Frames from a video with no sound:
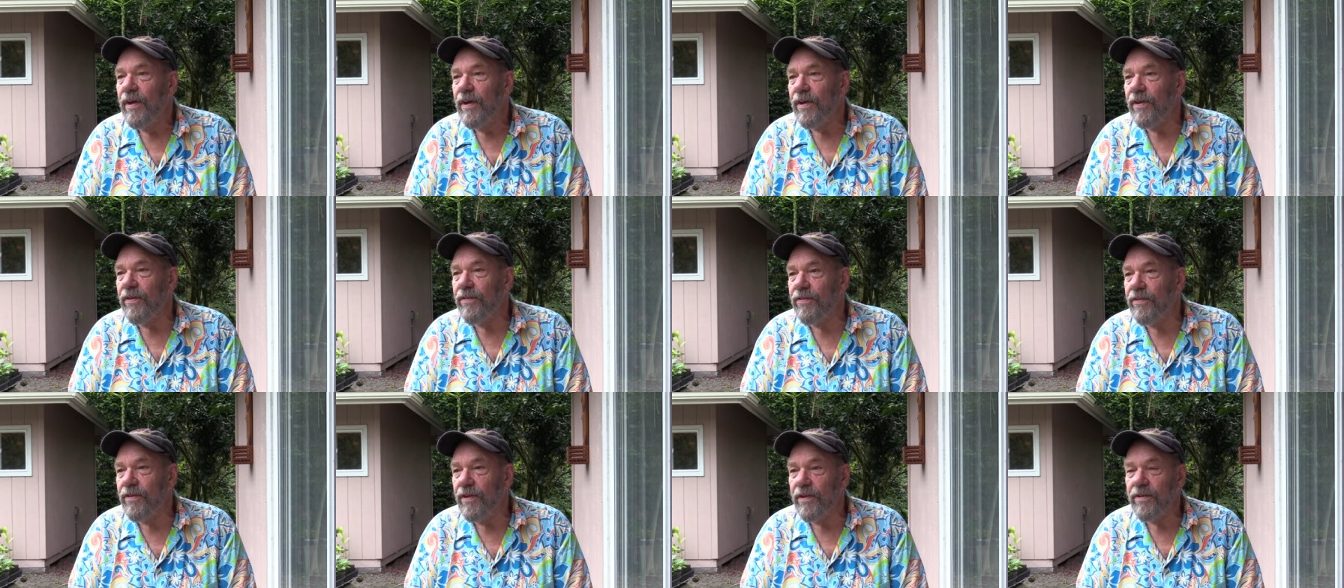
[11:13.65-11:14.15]

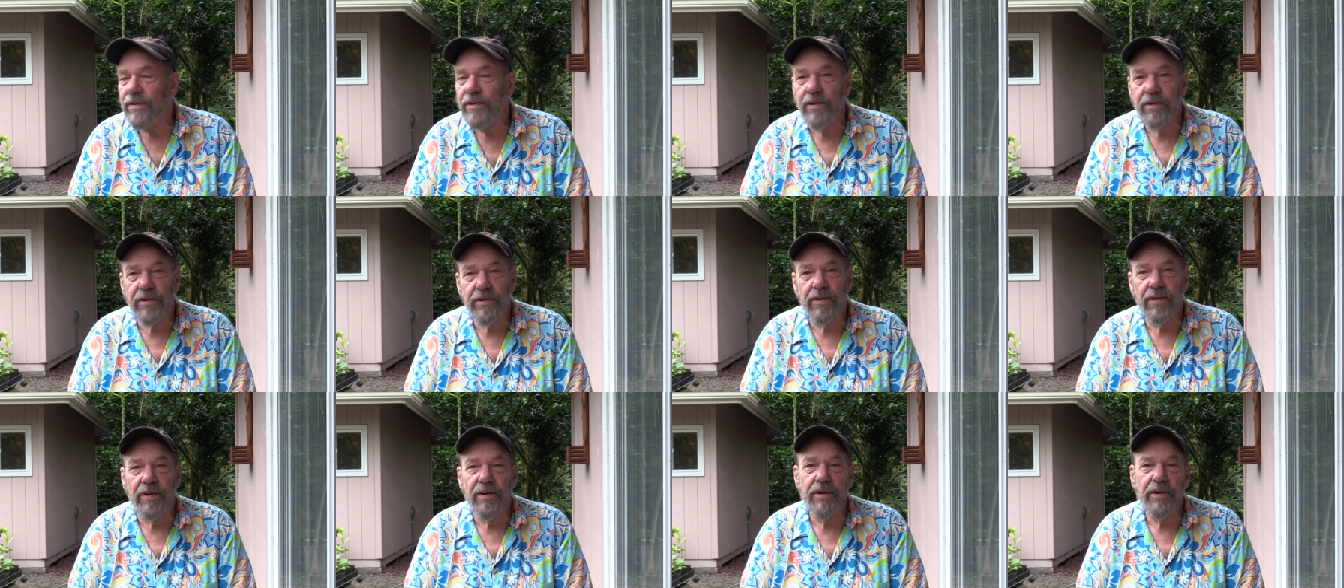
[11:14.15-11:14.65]
is that the
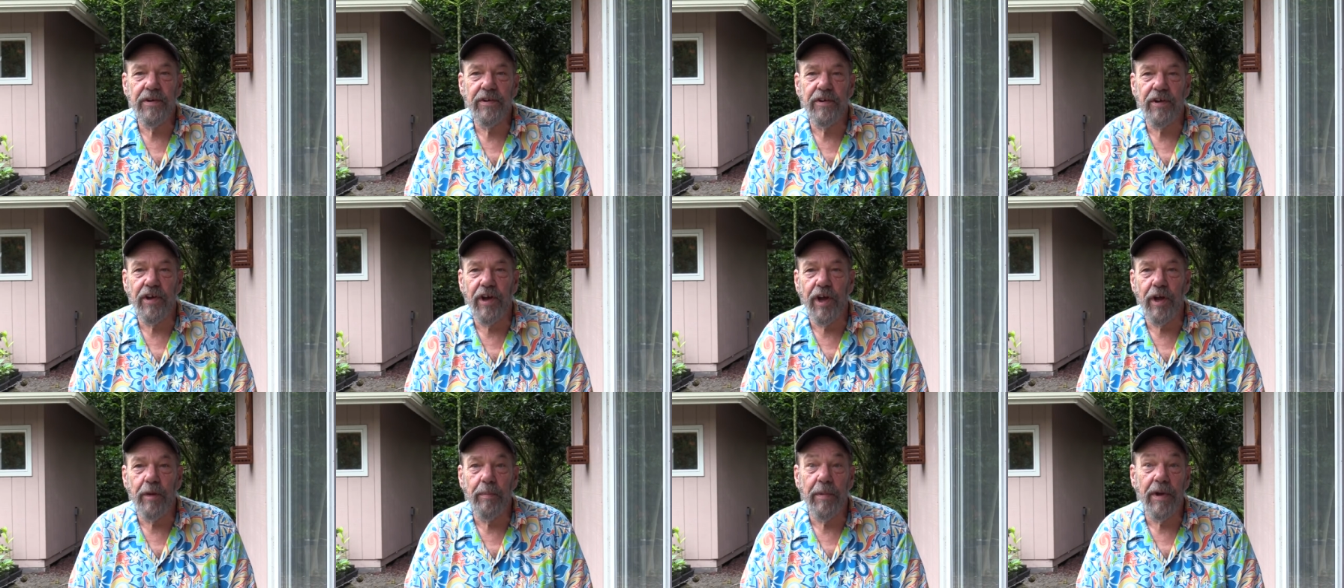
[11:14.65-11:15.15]
turn
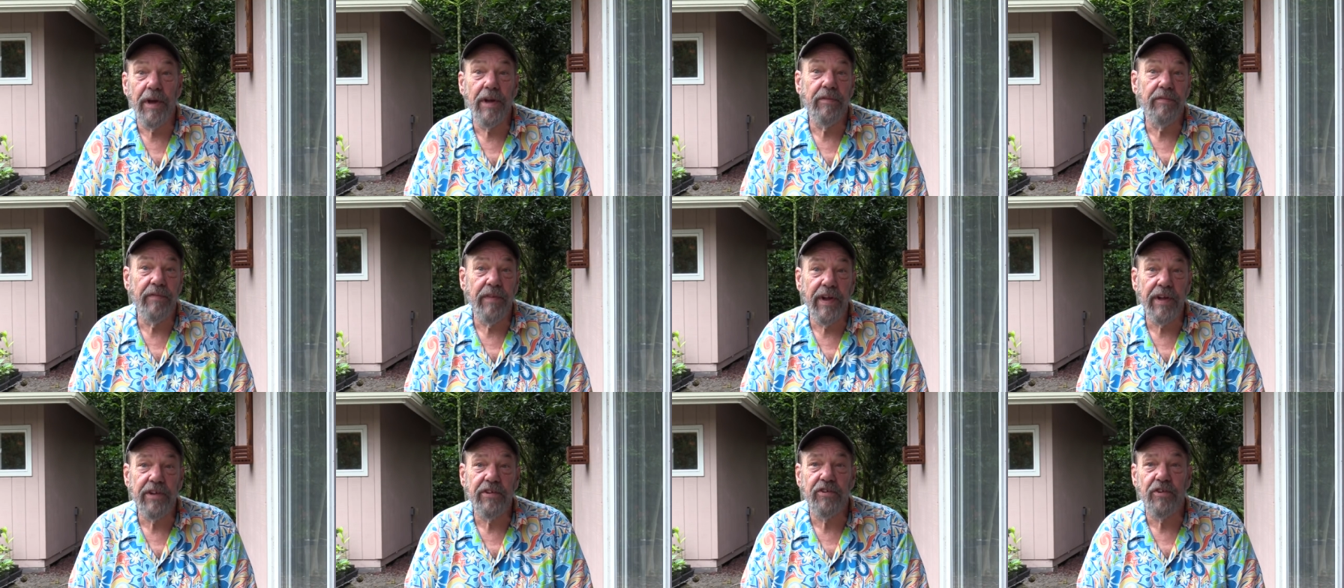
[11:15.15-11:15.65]
time on
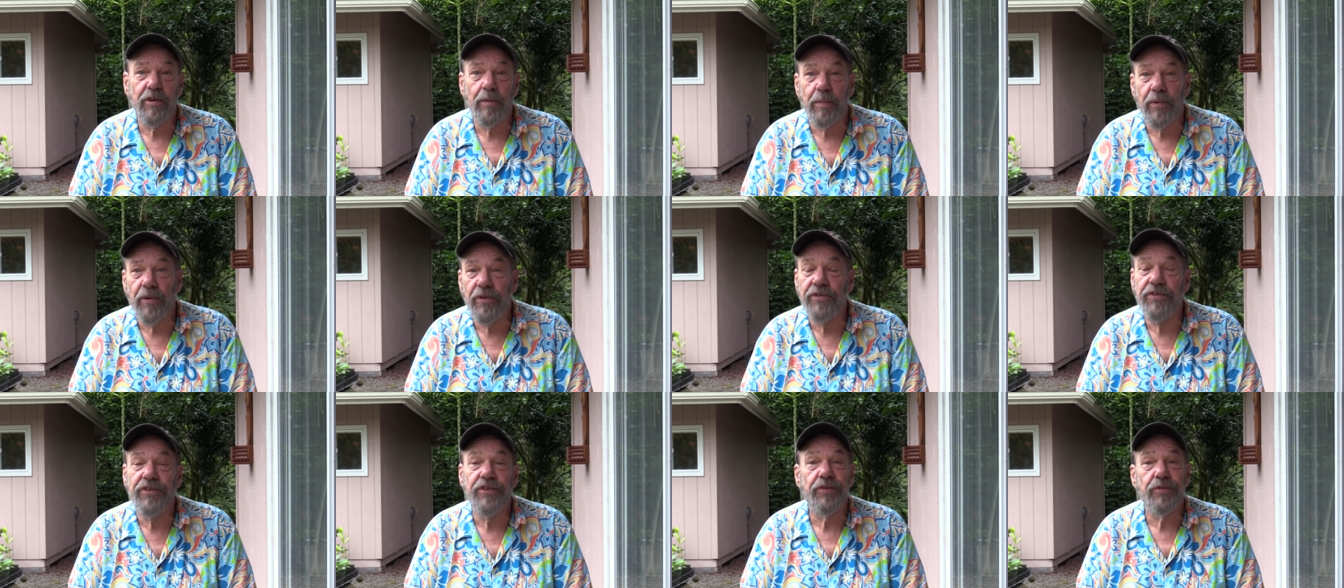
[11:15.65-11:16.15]

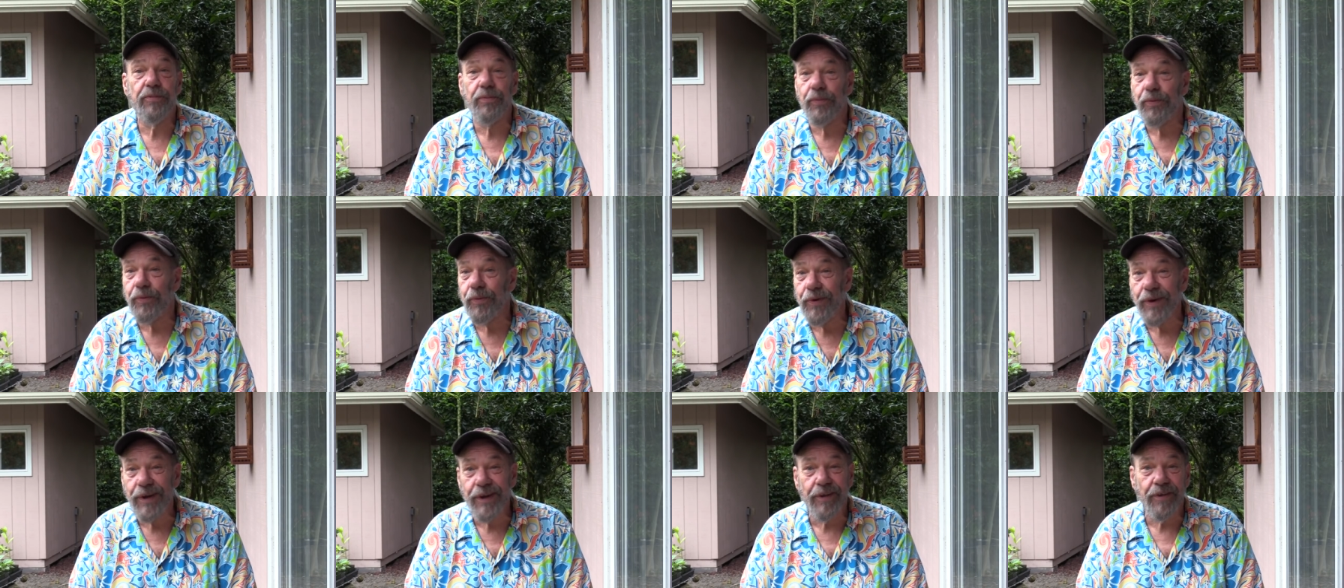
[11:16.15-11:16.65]
vegetables is
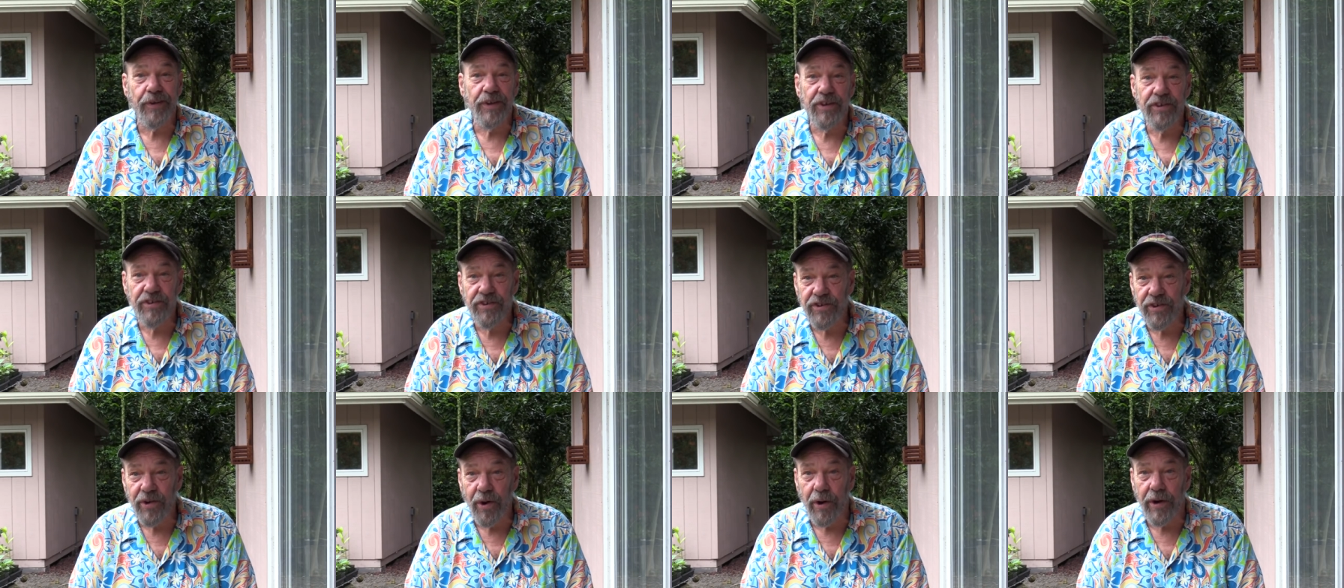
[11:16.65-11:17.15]
really
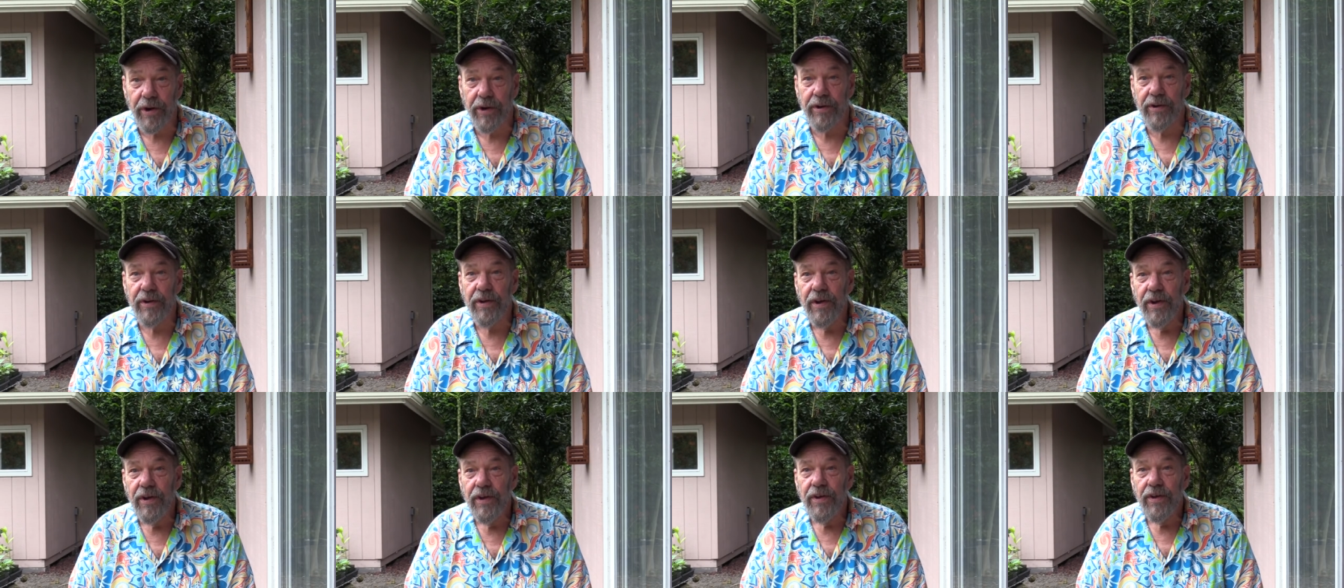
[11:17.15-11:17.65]
short.